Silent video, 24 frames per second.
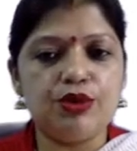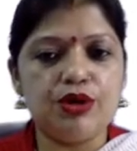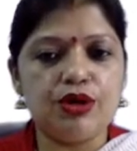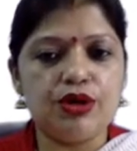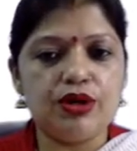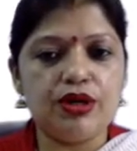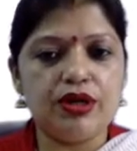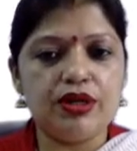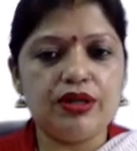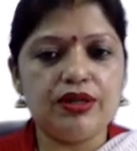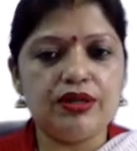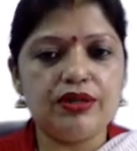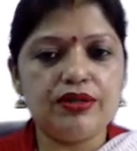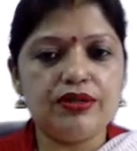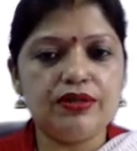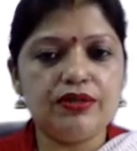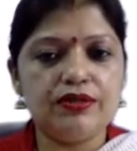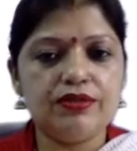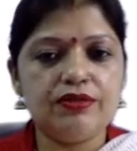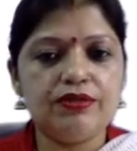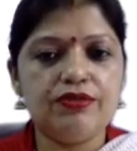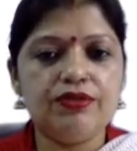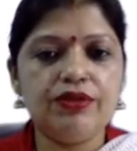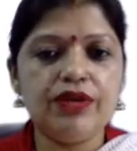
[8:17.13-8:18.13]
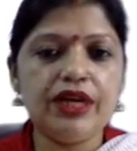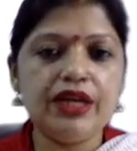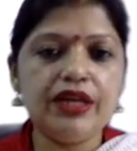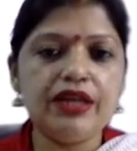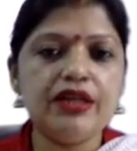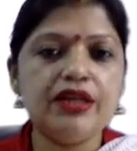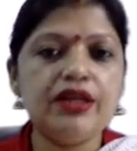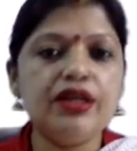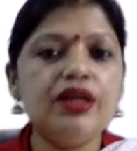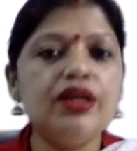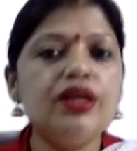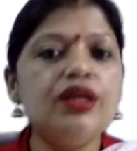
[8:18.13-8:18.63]
morning fine
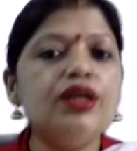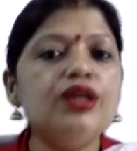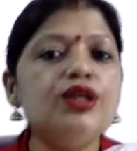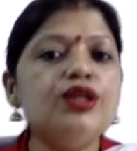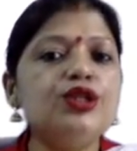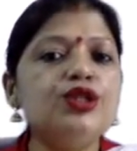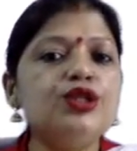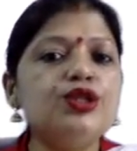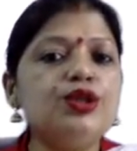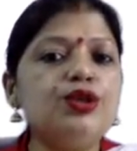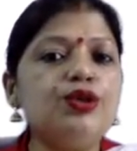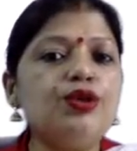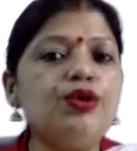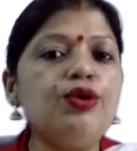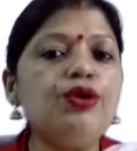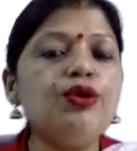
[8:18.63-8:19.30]
so